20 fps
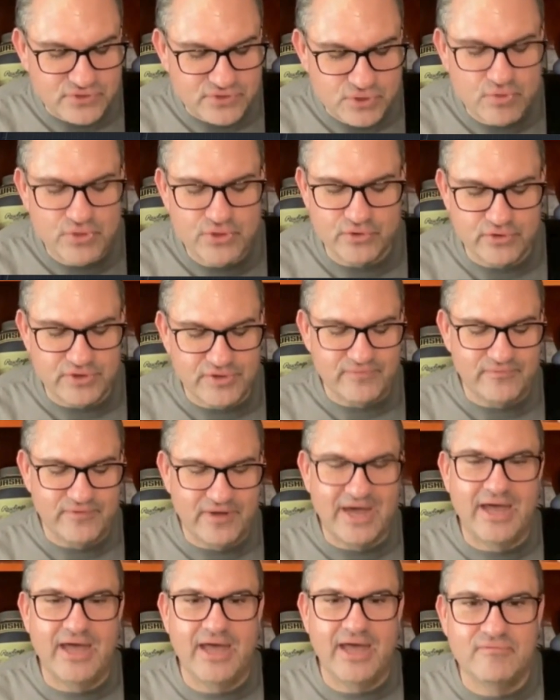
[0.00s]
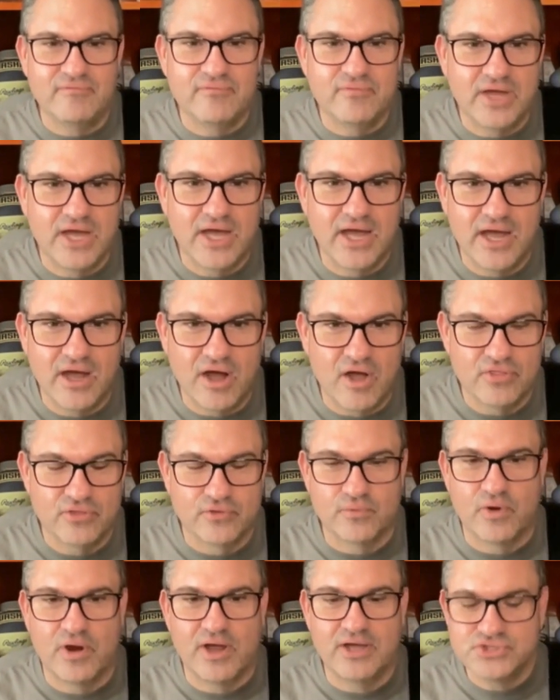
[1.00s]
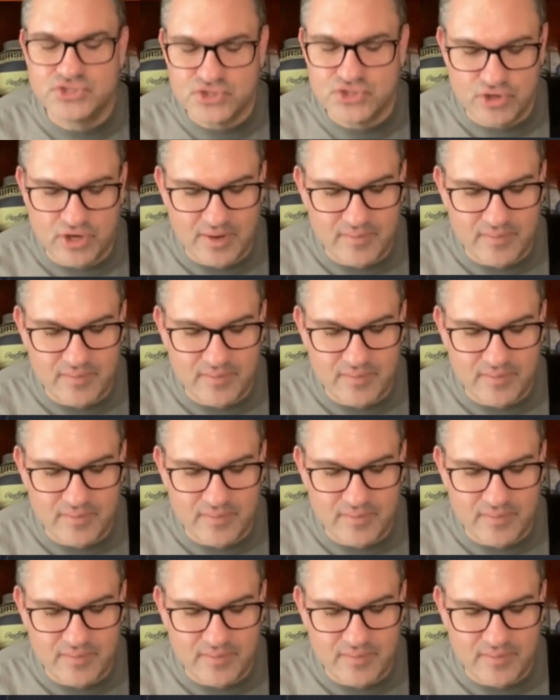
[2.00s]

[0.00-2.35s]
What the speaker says: 235 on the roster,